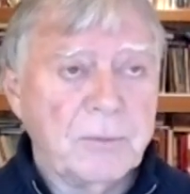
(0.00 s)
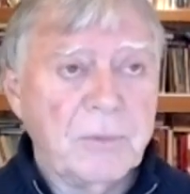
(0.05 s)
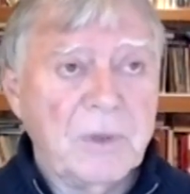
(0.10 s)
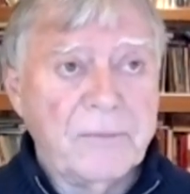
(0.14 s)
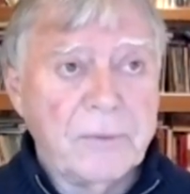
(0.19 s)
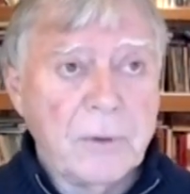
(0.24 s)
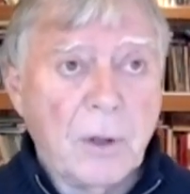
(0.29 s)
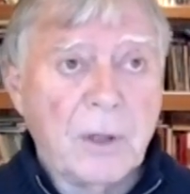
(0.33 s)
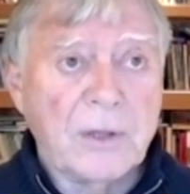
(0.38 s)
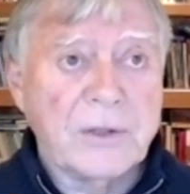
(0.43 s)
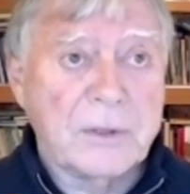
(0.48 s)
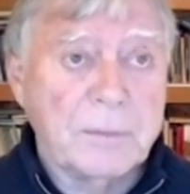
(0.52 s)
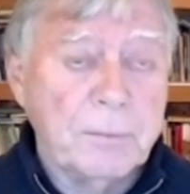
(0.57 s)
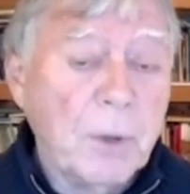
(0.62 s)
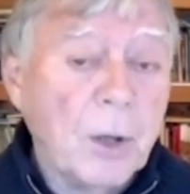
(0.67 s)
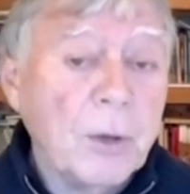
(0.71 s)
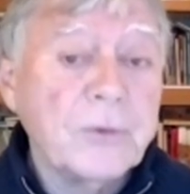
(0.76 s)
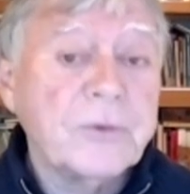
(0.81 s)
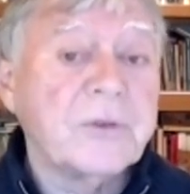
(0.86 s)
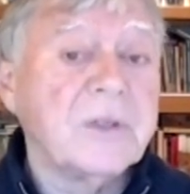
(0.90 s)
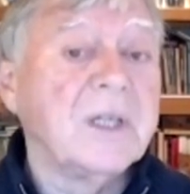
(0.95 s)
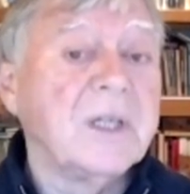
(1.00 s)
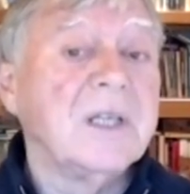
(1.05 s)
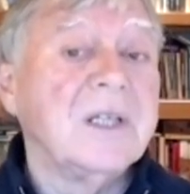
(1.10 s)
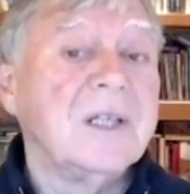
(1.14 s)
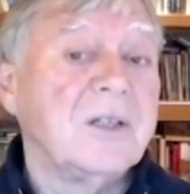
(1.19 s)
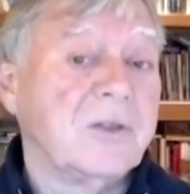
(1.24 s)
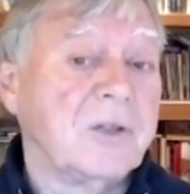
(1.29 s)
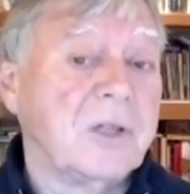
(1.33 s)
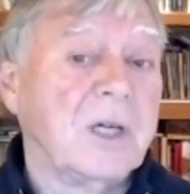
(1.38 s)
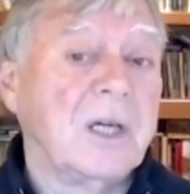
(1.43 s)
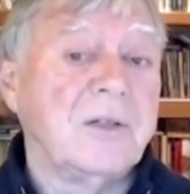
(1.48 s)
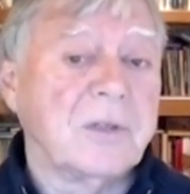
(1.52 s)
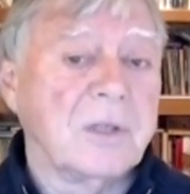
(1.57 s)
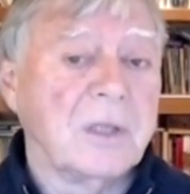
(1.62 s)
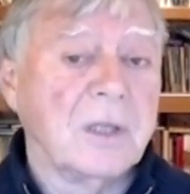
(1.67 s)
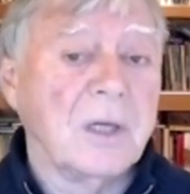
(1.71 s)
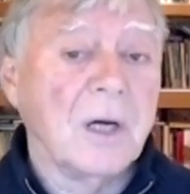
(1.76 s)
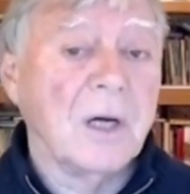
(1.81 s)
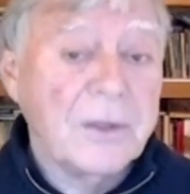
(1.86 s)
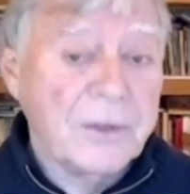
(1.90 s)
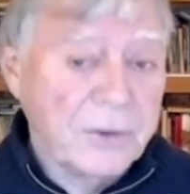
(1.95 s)
We've lost most of the
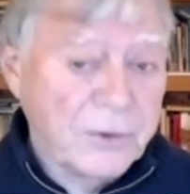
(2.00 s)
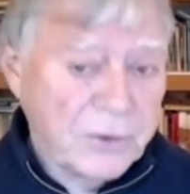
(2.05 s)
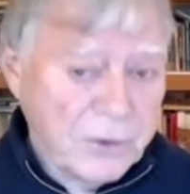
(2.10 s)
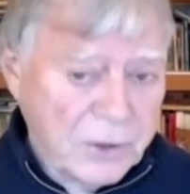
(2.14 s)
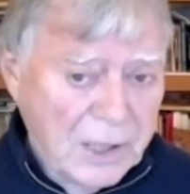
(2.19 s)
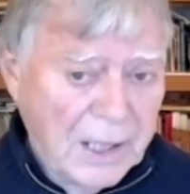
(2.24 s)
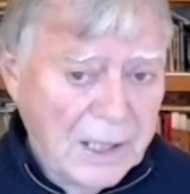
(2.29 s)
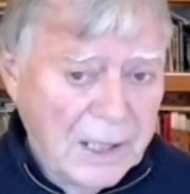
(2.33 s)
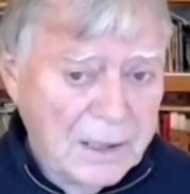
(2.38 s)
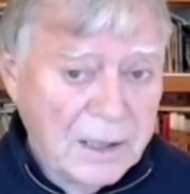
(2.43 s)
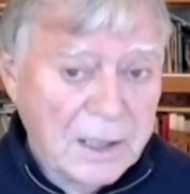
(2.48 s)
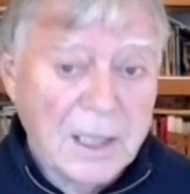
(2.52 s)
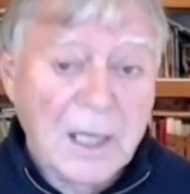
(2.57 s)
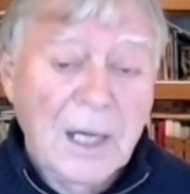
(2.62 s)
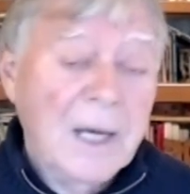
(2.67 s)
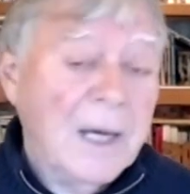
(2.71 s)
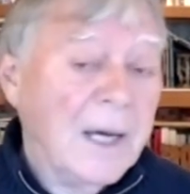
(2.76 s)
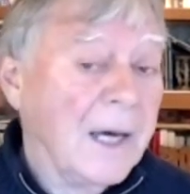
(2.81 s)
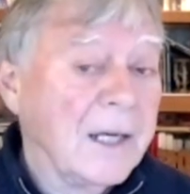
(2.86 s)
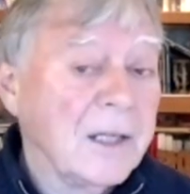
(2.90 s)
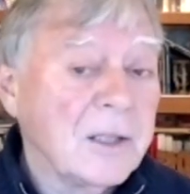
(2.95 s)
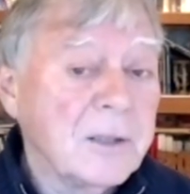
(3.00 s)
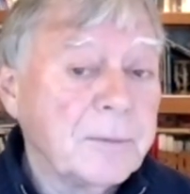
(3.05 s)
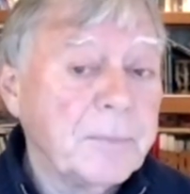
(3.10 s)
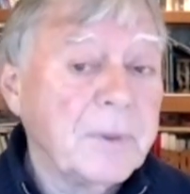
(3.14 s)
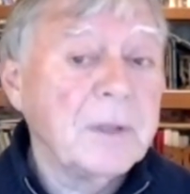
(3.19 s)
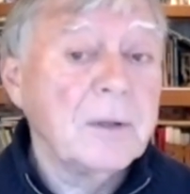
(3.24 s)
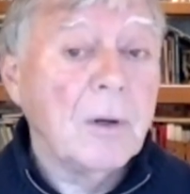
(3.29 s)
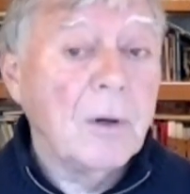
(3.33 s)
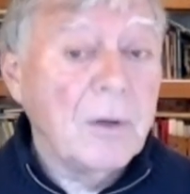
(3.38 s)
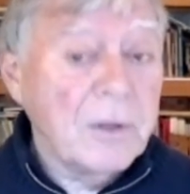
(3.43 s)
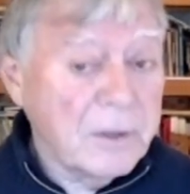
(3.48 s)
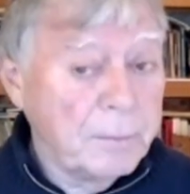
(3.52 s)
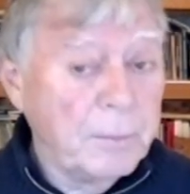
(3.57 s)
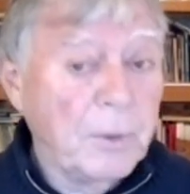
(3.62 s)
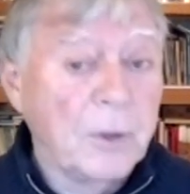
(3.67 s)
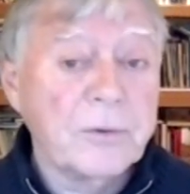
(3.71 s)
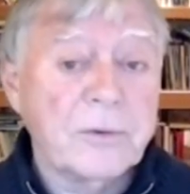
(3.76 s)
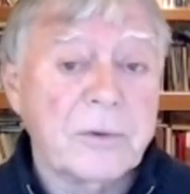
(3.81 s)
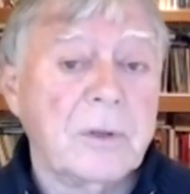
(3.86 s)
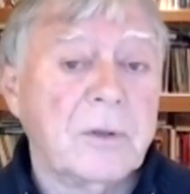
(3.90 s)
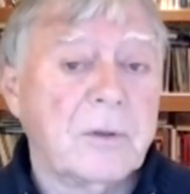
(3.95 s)
initiation understanding, and it's been lost
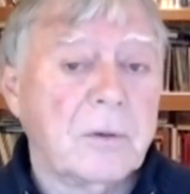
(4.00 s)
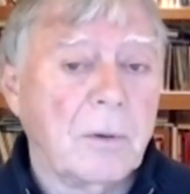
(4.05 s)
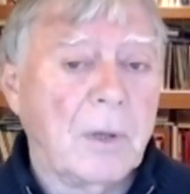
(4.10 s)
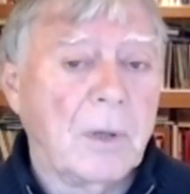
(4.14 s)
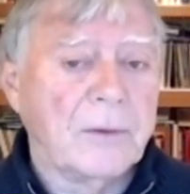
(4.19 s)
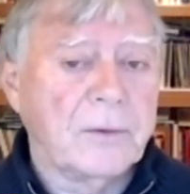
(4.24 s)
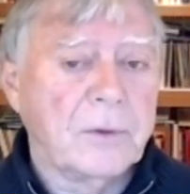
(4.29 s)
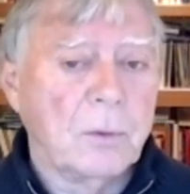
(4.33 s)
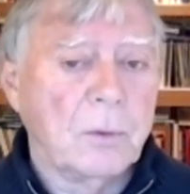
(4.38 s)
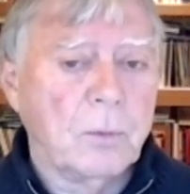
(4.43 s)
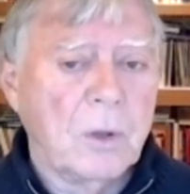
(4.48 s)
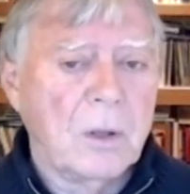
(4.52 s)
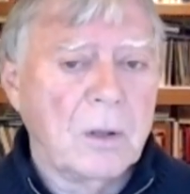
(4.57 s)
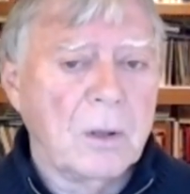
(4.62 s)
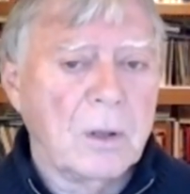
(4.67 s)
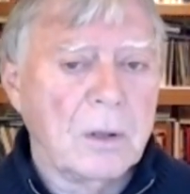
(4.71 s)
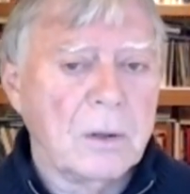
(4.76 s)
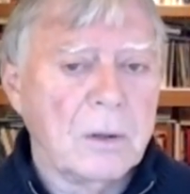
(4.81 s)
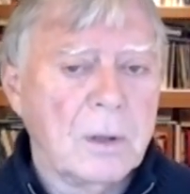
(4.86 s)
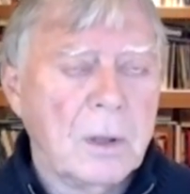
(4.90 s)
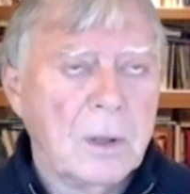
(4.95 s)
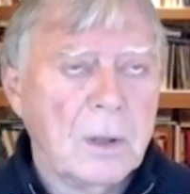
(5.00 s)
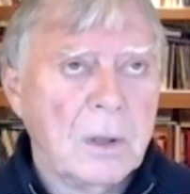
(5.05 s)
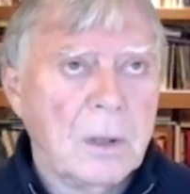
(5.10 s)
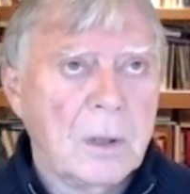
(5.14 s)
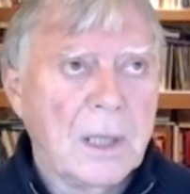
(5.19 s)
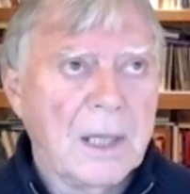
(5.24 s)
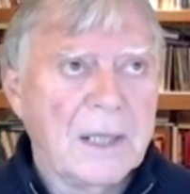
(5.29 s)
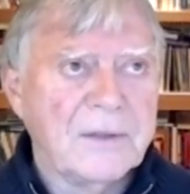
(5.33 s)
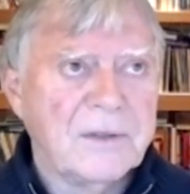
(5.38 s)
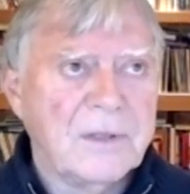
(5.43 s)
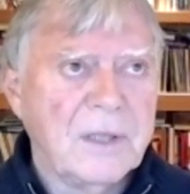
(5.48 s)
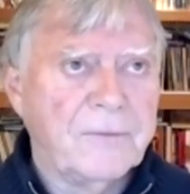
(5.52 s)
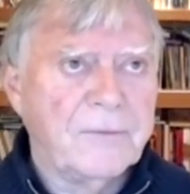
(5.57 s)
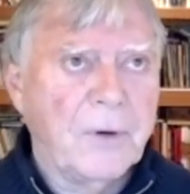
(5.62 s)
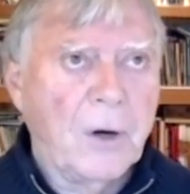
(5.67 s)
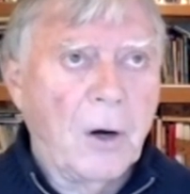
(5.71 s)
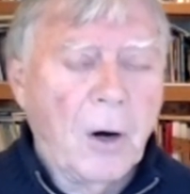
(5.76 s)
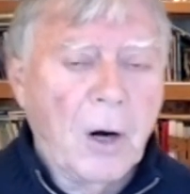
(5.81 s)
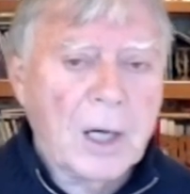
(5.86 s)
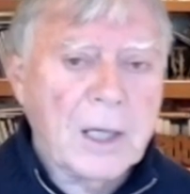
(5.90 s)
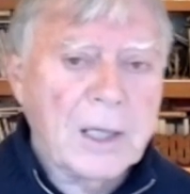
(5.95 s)
mostly throughout the world, as if
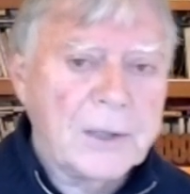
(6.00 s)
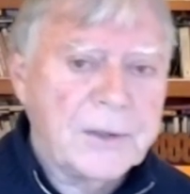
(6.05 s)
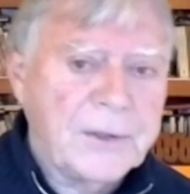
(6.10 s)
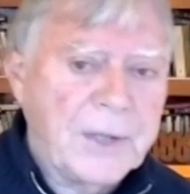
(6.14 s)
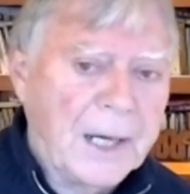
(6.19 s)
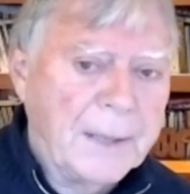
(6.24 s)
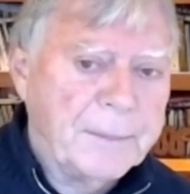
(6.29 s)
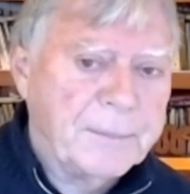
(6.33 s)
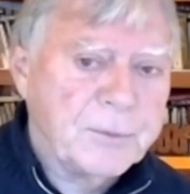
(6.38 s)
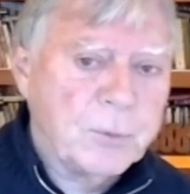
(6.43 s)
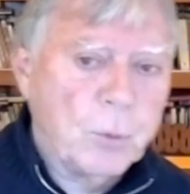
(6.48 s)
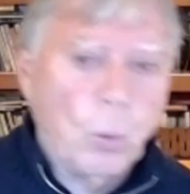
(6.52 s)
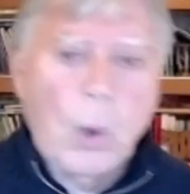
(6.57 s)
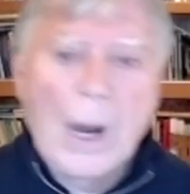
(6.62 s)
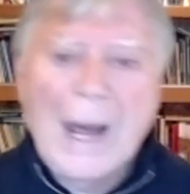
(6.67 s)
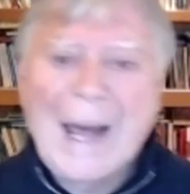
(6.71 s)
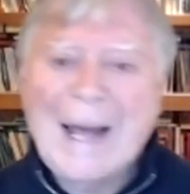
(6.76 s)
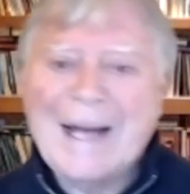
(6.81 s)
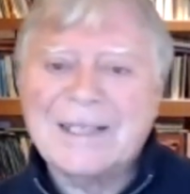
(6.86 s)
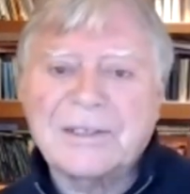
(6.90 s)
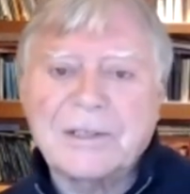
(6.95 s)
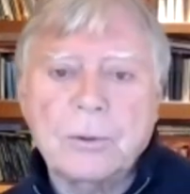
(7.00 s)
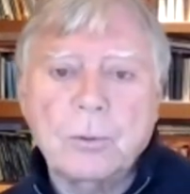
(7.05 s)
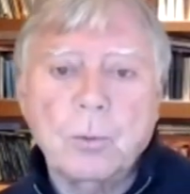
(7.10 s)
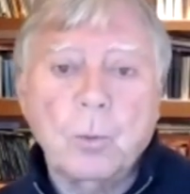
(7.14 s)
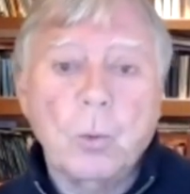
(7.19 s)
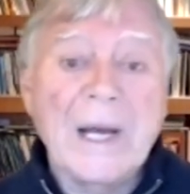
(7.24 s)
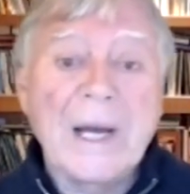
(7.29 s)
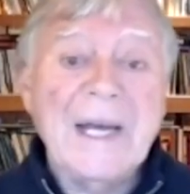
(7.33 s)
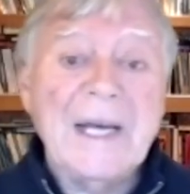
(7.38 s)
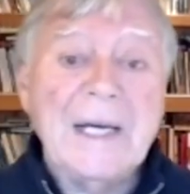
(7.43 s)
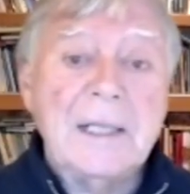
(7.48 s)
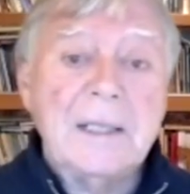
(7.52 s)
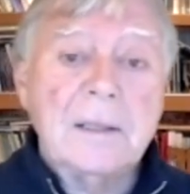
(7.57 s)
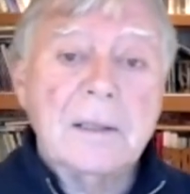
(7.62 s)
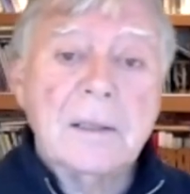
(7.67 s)
archetypes wax and wane